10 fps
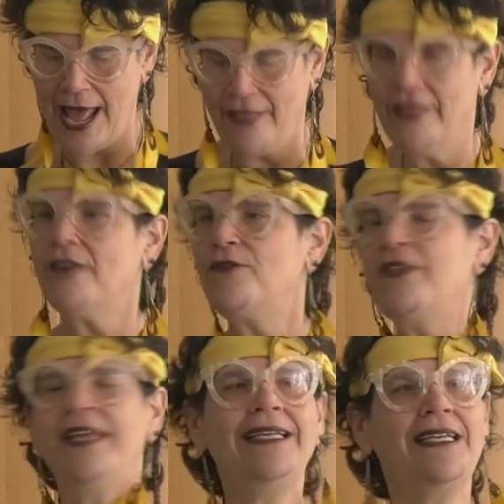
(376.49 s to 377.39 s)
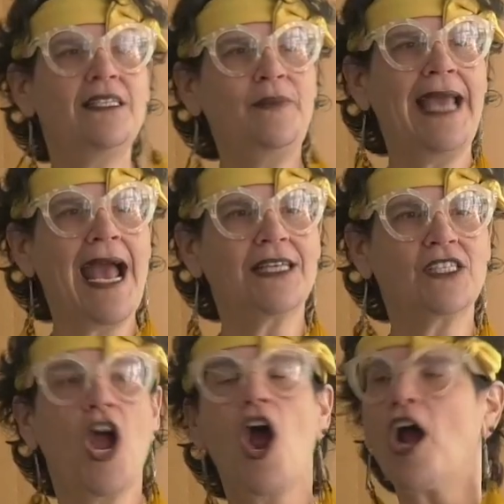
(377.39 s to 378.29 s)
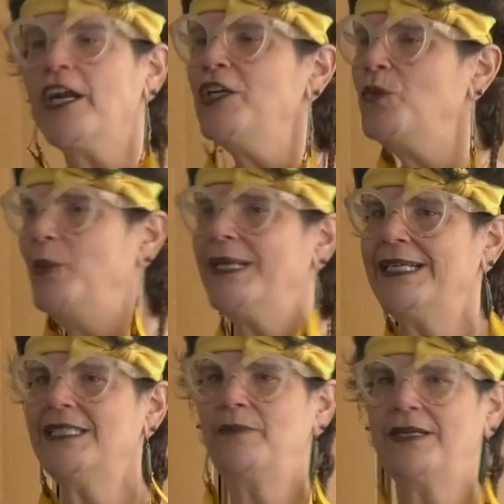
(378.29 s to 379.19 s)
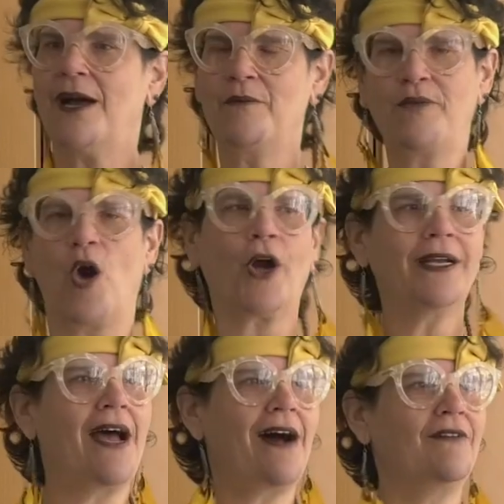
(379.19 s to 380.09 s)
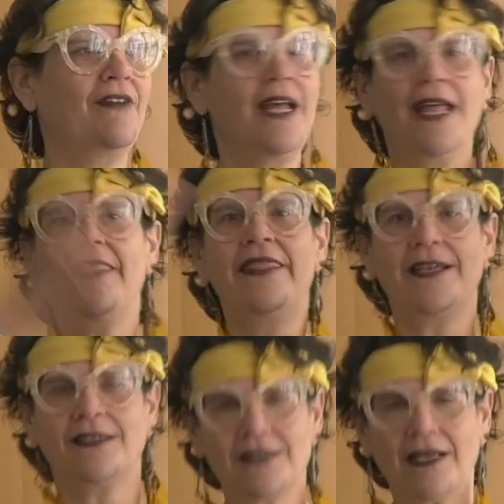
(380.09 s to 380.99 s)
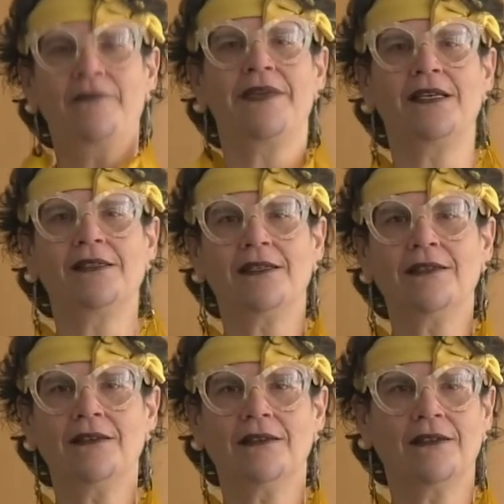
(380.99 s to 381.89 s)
And therefore, they needed to be asked, are you willing to become part of this amazing